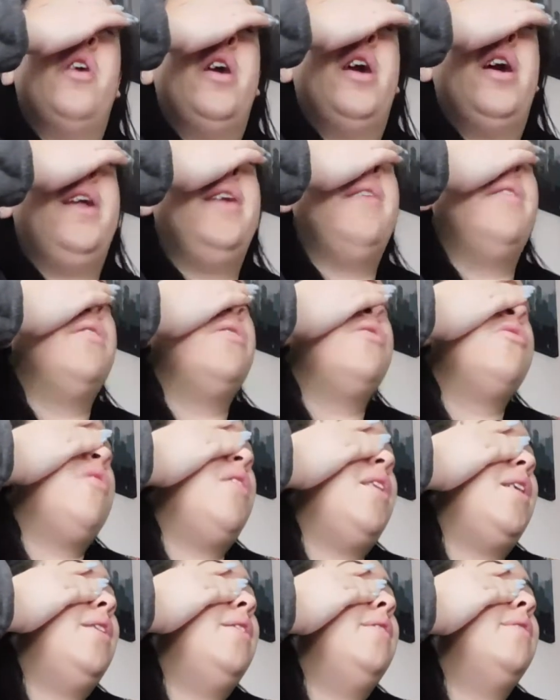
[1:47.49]
I'm going to
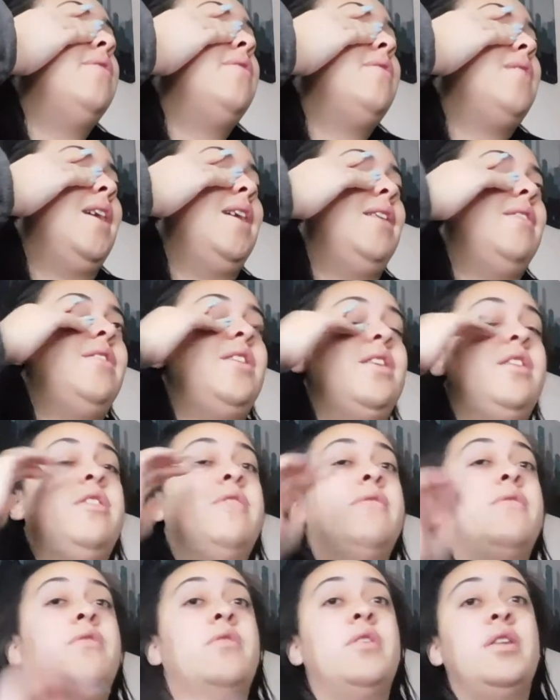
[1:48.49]
try and just stay to the
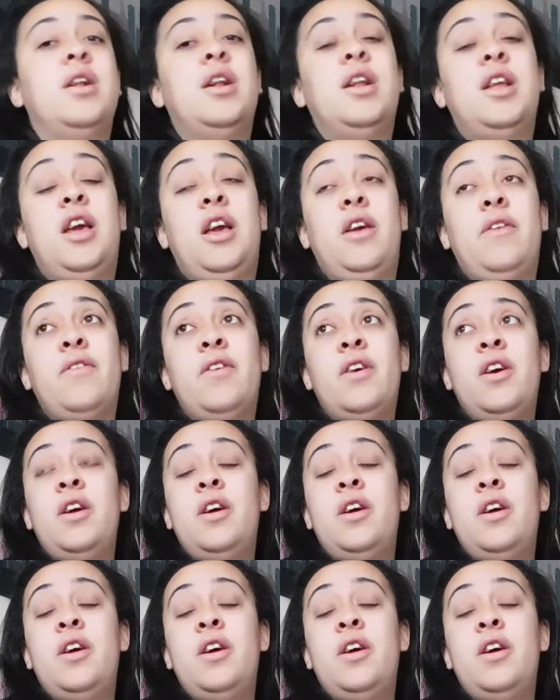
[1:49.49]
interval and then leave.